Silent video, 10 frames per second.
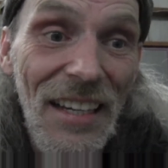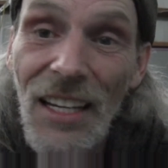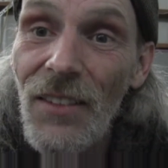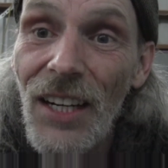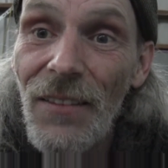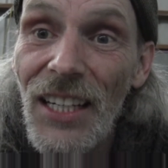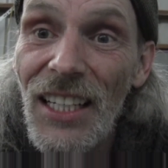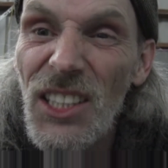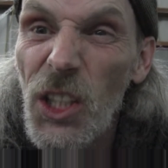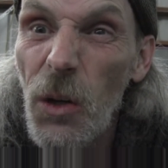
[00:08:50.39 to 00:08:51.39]
even if it
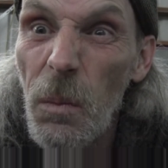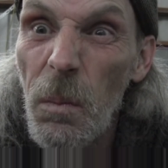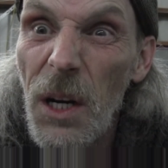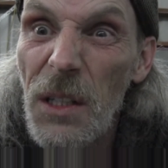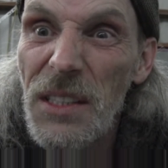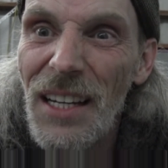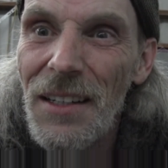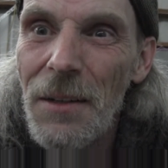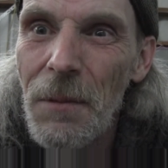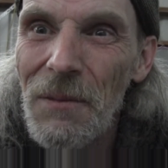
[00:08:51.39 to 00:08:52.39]
is shooting bugs out
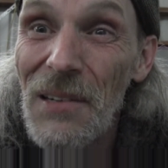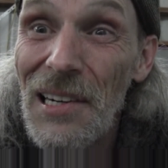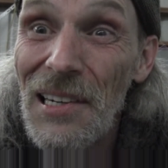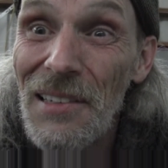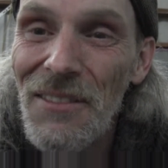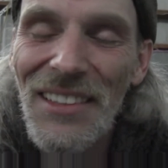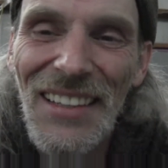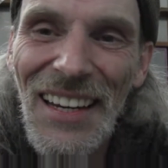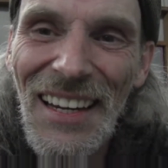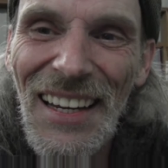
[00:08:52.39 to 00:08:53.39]
of number
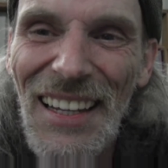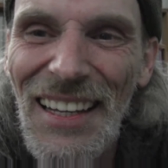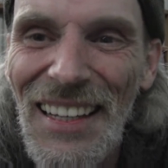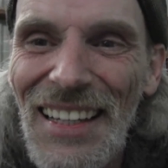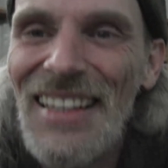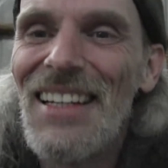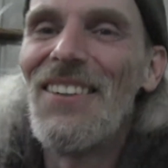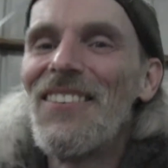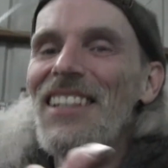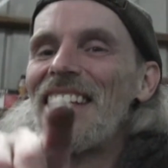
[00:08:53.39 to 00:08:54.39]
5.
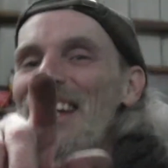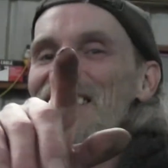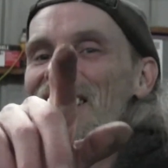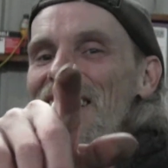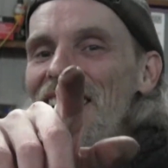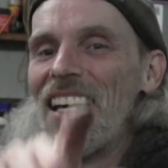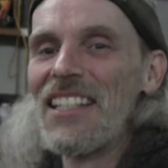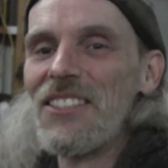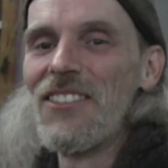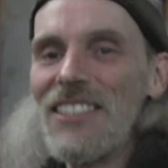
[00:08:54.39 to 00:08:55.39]
We'll catch you on the
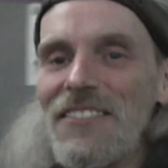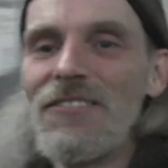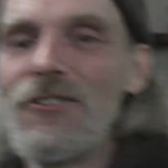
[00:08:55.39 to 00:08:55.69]
next one.